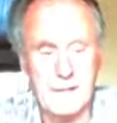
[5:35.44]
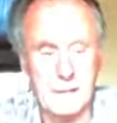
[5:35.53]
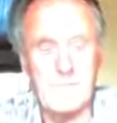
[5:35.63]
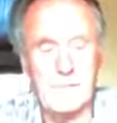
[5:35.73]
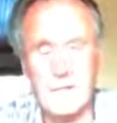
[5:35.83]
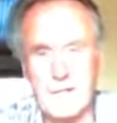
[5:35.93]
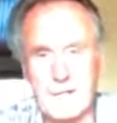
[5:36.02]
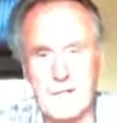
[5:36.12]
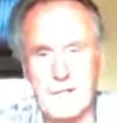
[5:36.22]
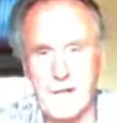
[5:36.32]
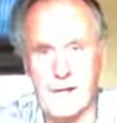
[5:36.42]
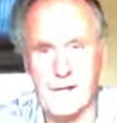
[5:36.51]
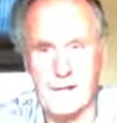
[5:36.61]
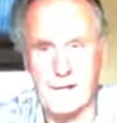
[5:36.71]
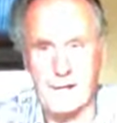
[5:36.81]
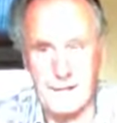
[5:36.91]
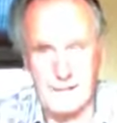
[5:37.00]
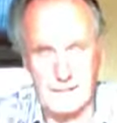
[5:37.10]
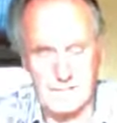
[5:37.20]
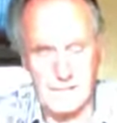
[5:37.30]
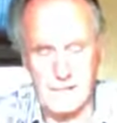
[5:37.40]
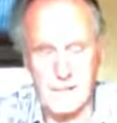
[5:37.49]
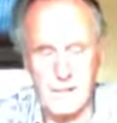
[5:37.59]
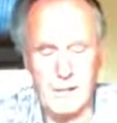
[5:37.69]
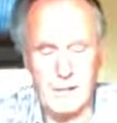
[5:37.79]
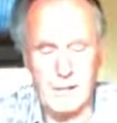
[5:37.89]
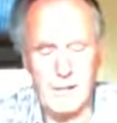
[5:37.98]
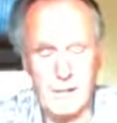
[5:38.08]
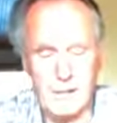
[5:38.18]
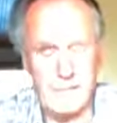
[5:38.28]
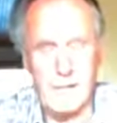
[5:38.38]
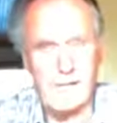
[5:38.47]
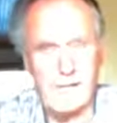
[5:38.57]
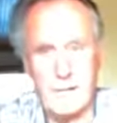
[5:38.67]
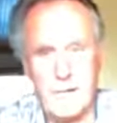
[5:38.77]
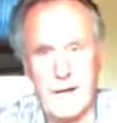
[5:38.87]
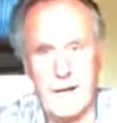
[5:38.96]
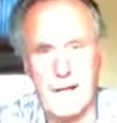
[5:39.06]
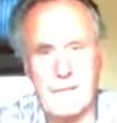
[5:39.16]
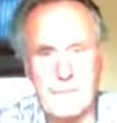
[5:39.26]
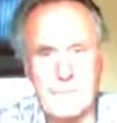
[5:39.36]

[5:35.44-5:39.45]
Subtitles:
Look forward to this year, and as we all know, it stopped far too early.